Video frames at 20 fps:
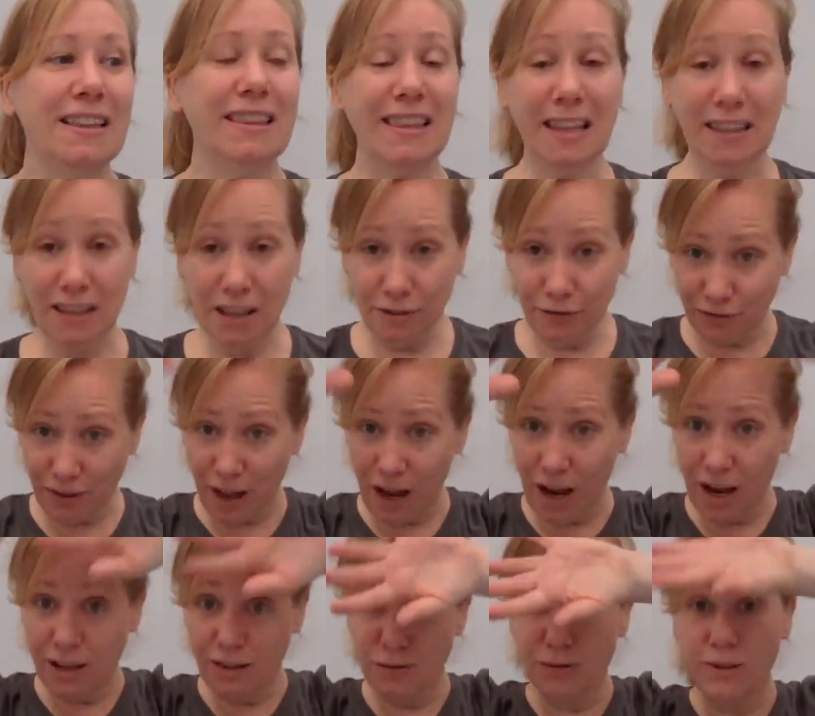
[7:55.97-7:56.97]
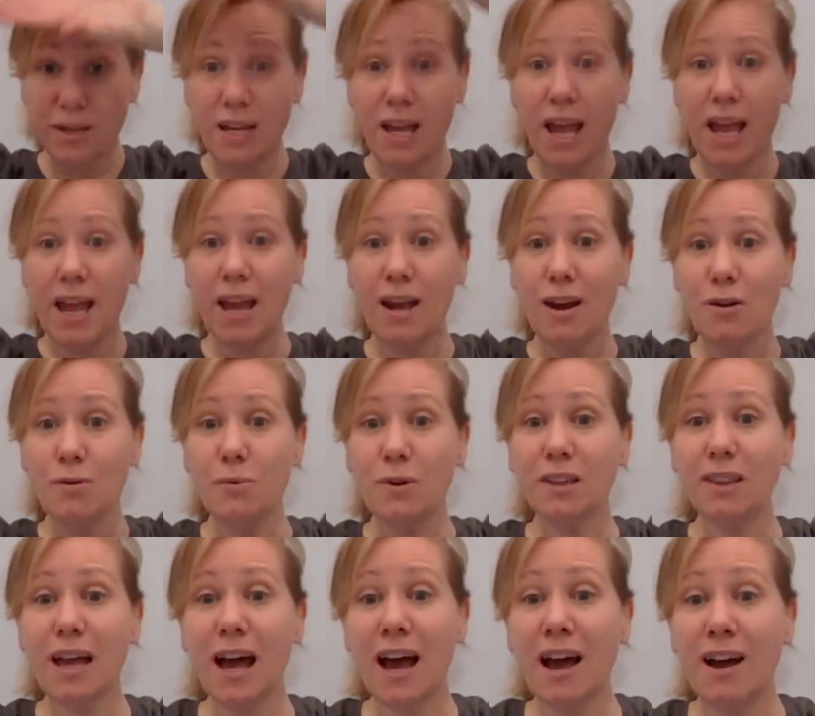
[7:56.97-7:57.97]
Then they fly through the air
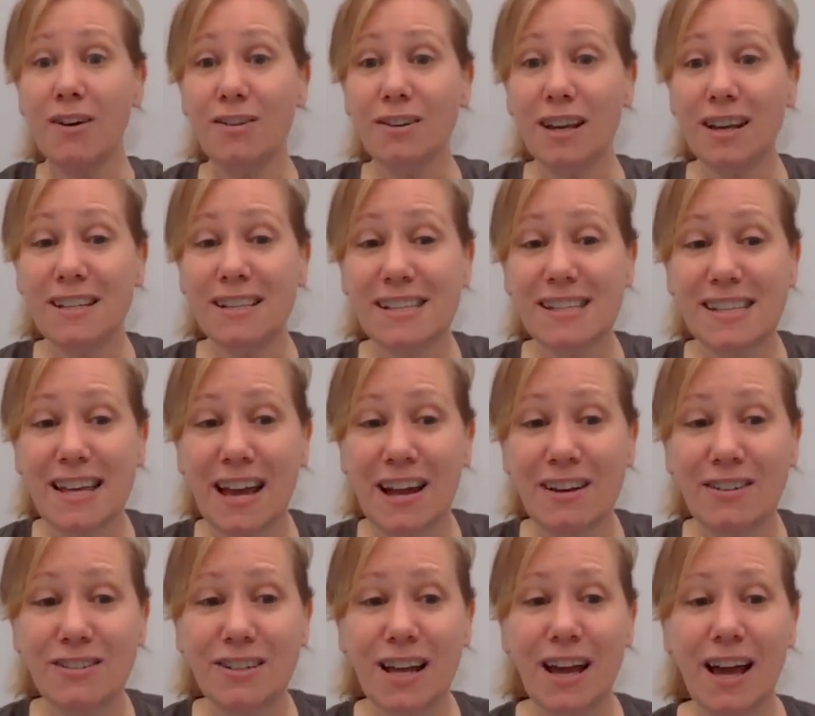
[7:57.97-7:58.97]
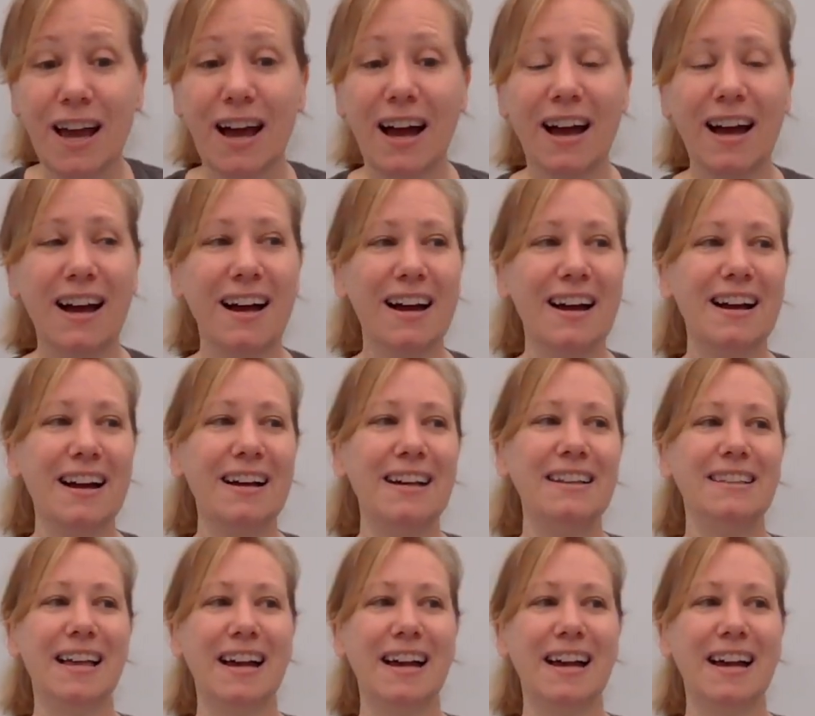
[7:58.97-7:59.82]
without a sound. I